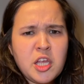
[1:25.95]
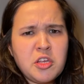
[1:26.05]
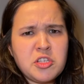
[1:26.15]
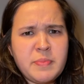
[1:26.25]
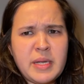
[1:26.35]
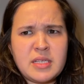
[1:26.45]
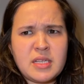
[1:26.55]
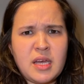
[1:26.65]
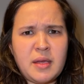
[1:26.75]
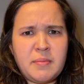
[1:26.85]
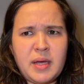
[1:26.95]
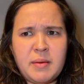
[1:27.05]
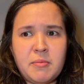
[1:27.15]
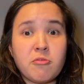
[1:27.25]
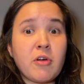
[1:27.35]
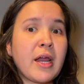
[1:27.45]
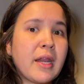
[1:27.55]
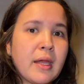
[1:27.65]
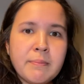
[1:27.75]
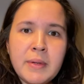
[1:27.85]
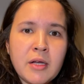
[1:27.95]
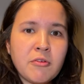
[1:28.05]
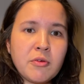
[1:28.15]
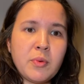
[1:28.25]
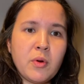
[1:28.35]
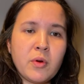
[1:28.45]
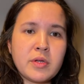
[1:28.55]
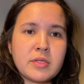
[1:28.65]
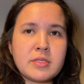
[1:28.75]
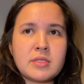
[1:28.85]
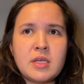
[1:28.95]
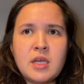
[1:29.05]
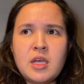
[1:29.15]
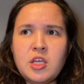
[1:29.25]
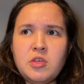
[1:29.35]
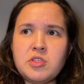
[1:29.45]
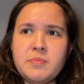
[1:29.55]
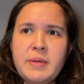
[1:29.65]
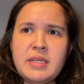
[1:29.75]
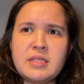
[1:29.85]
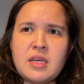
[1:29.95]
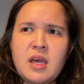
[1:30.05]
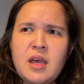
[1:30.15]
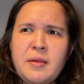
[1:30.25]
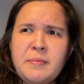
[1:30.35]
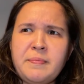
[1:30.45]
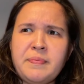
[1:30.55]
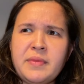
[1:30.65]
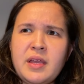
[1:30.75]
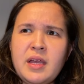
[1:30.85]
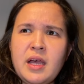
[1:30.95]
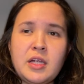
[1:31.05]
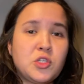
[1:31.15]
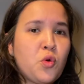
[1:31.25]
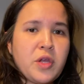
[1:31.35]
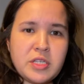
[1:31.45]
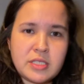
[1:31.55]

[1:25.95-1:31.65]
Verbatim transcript: you spend time writing up bug reports, you spend time talking to